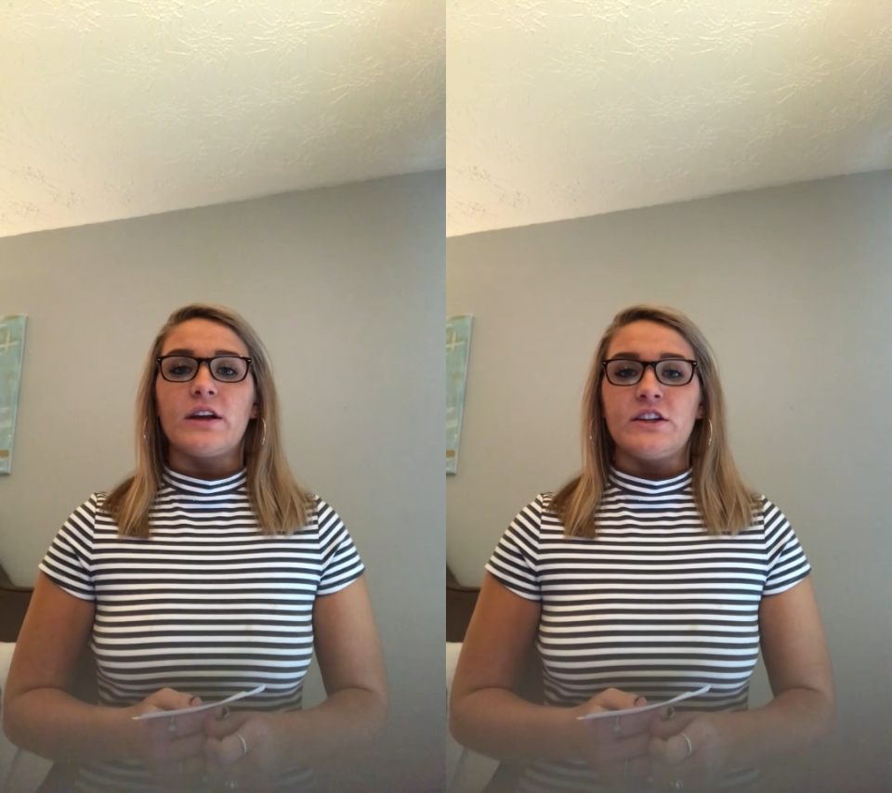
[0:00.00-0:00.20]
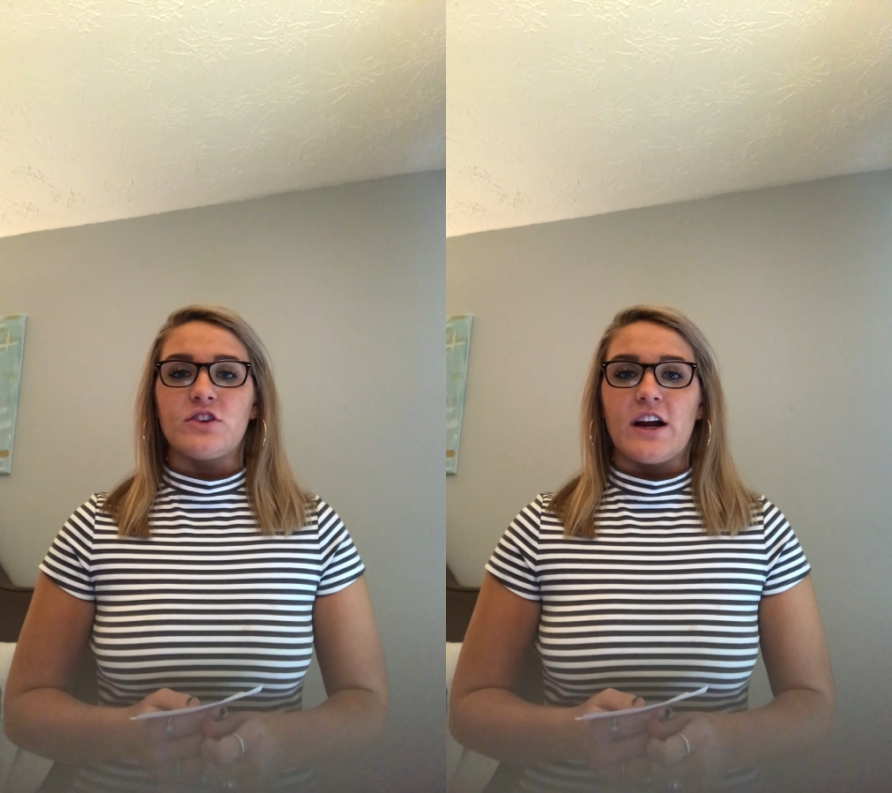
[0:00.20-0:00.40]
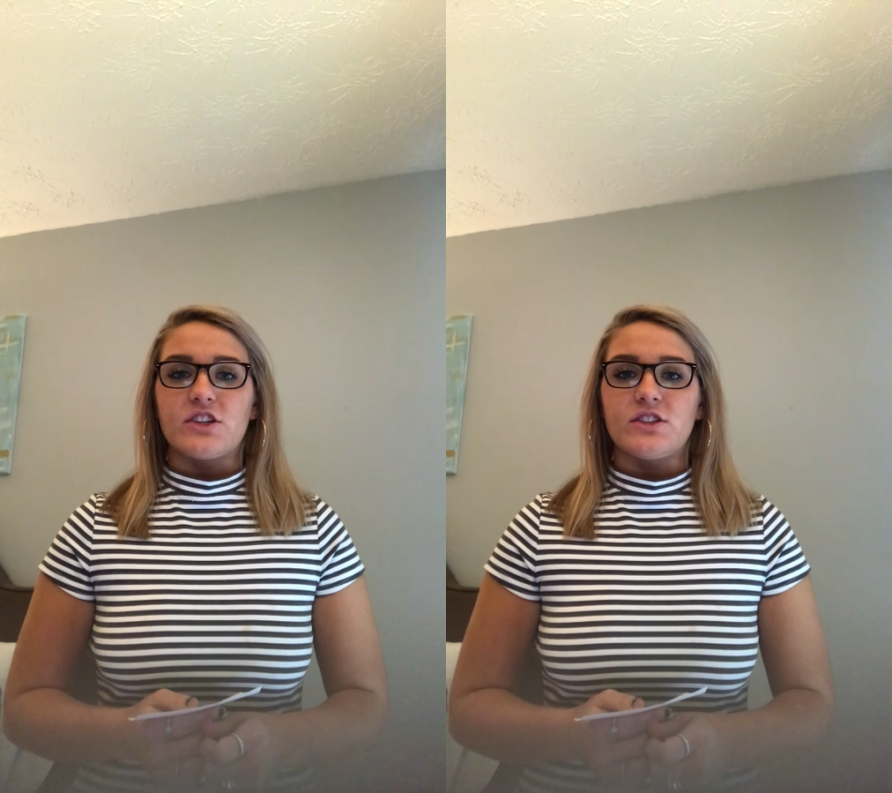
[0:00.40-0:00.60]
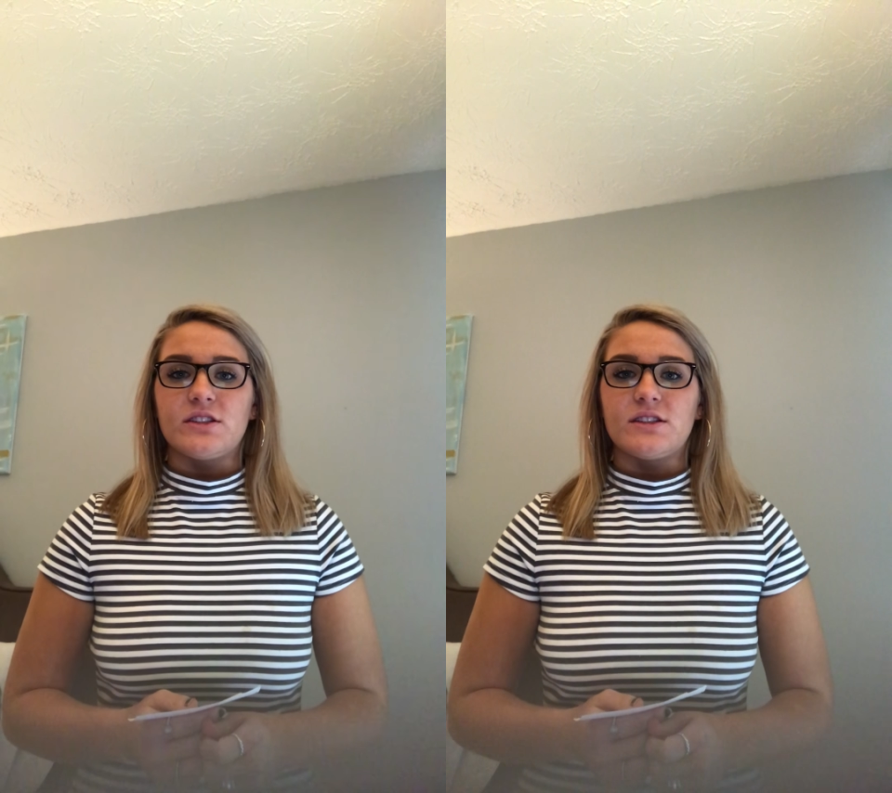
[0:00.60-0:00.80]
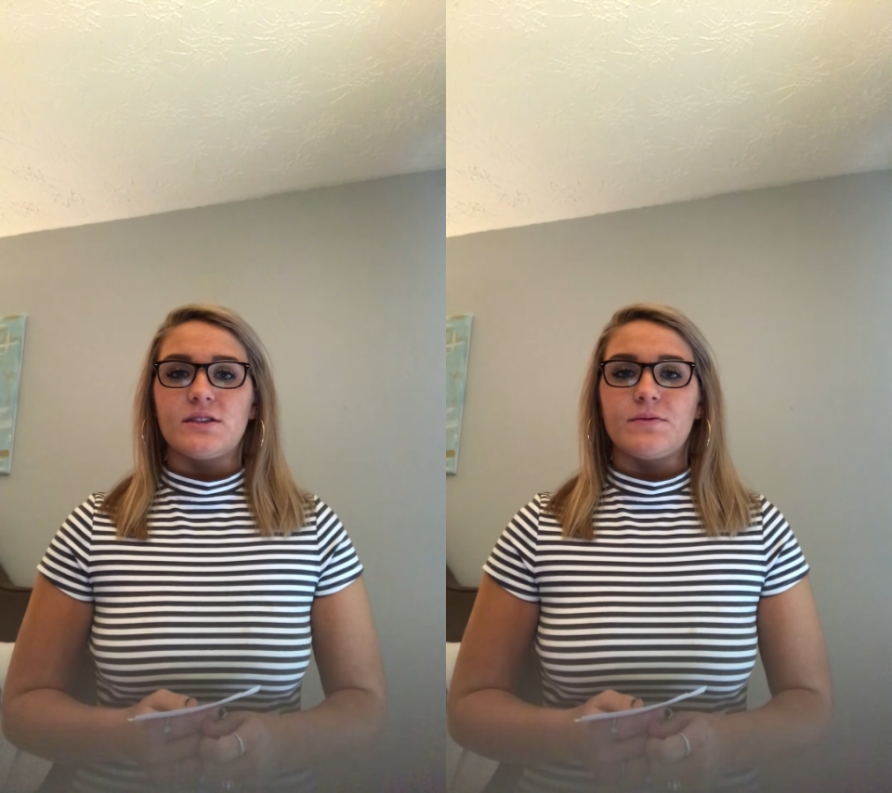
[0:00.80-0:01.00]

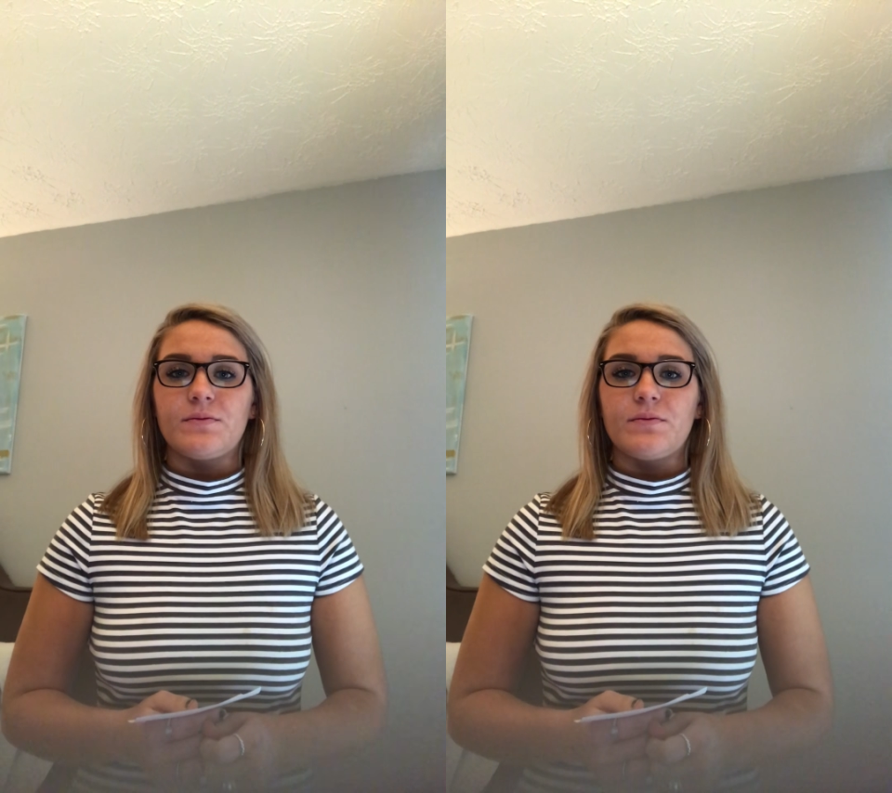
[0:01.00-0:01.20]
interactions.